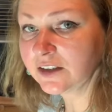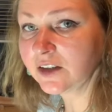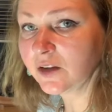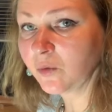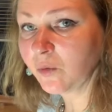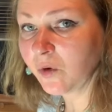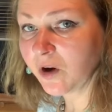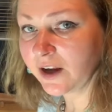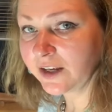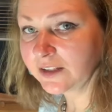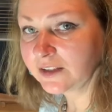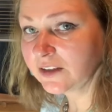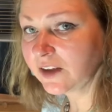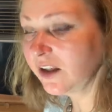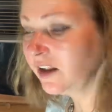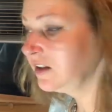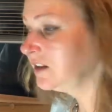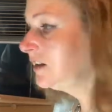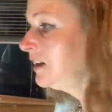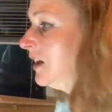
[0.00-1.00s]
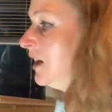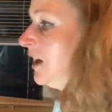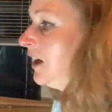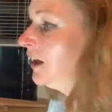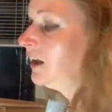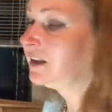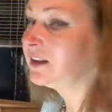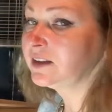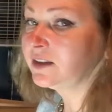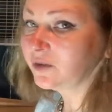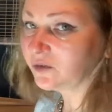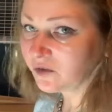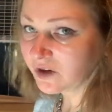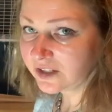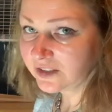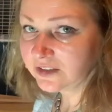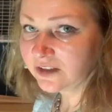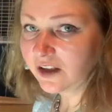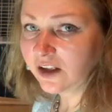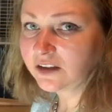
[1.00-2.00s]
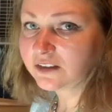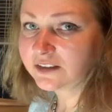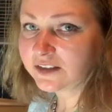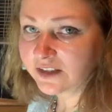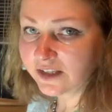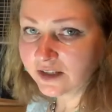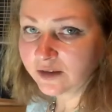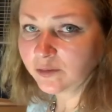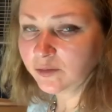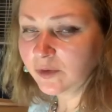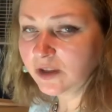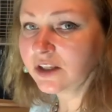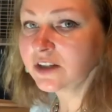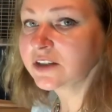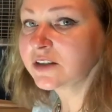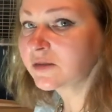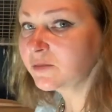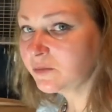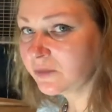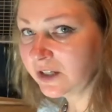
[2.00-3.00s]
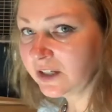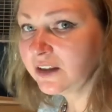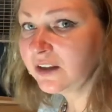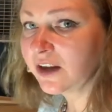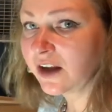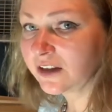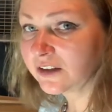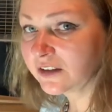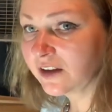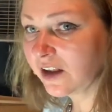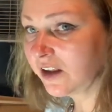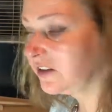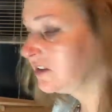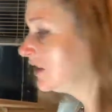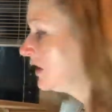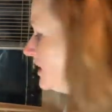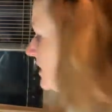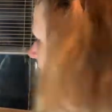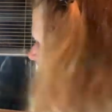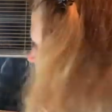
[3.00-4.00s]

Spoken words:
white color, and the white color that make that colors